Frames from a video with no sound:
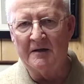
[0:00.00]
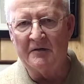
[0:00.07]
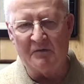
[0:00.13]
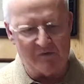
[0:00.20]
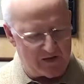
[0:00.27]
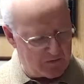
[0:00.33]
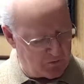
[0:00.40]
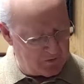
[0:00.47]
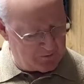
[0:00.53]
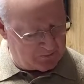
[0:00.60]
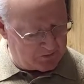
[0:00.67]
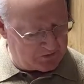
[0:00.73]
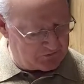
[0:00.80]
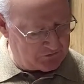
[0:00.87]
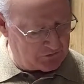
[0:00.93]
They would
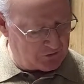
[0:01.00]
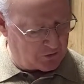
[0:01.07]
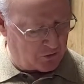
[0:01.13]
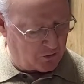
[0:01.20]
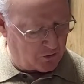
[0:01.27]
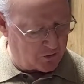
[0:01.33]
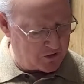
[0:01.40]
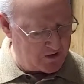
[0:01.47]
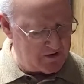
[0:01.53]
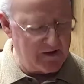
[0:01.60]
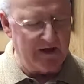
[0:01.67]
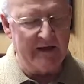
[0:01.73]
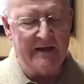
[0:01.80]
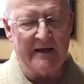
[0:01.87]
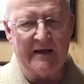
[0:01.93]
put the corn
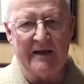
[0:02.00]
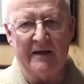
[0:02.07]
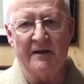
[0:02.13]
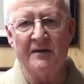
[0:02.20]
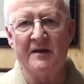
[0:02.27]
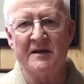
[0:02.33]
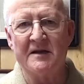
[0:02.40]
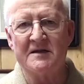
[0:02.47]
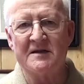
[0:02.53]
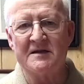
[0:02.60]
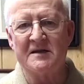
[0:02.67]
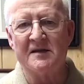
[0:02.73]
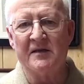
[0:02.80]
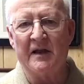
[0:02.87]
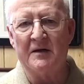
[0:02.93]
in
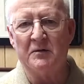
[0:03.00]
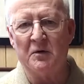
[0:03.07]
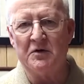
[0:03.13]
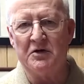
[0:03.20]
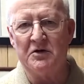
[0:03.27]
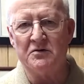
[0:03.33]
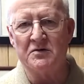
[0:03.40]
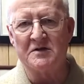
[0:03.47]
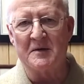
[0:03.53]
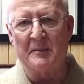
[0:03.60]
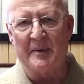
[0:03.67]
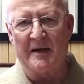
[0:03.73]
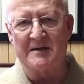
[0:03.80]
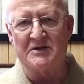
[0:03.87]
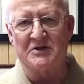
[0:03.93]
this and they would use a
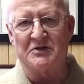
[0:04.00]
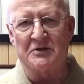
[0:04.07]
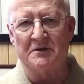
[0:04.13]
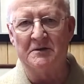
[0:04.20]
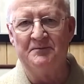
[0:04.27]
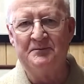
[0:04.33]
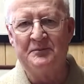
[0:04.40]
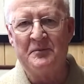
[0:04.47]
pestle,